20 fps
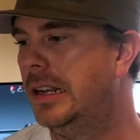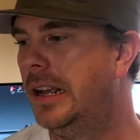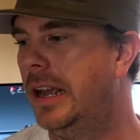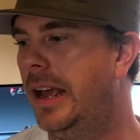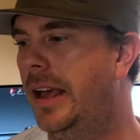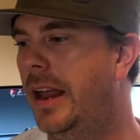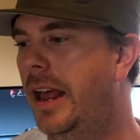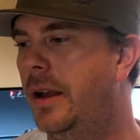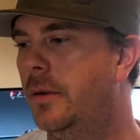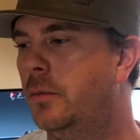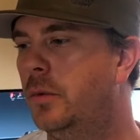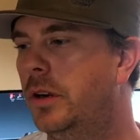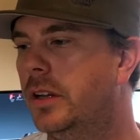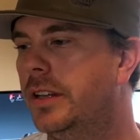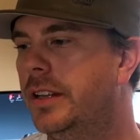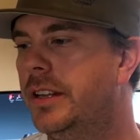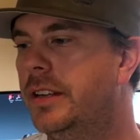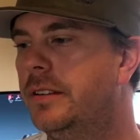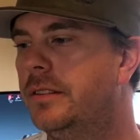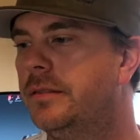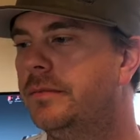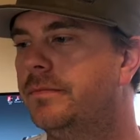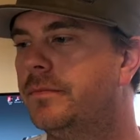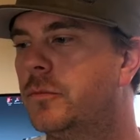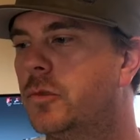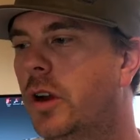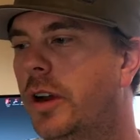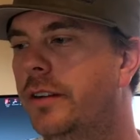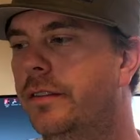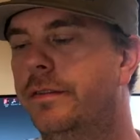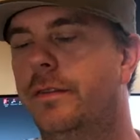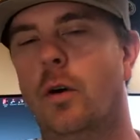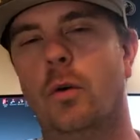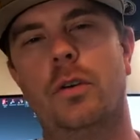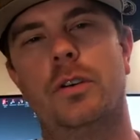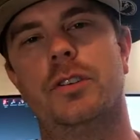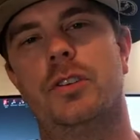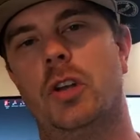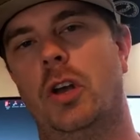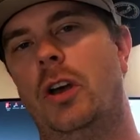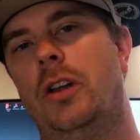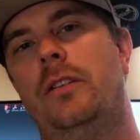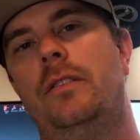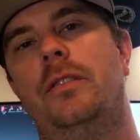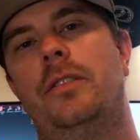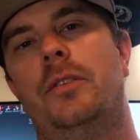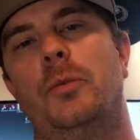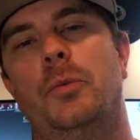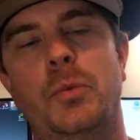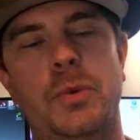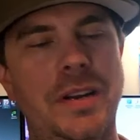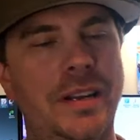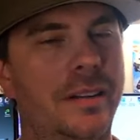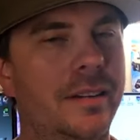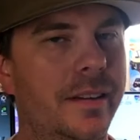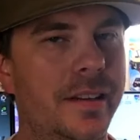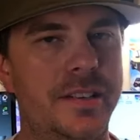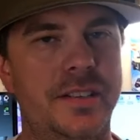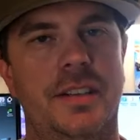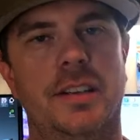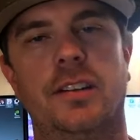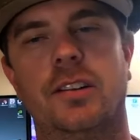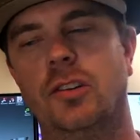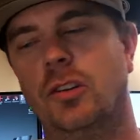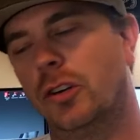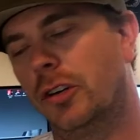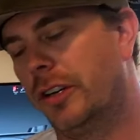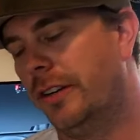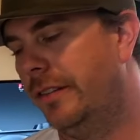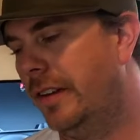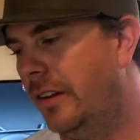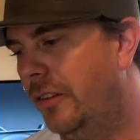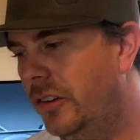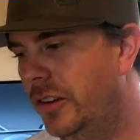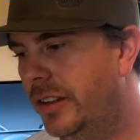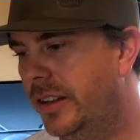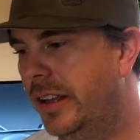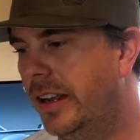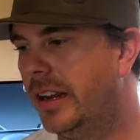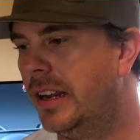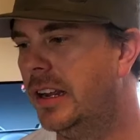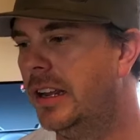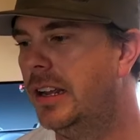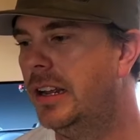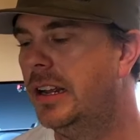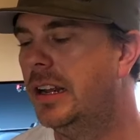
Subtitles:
and really try to focus on the realistic look of everything.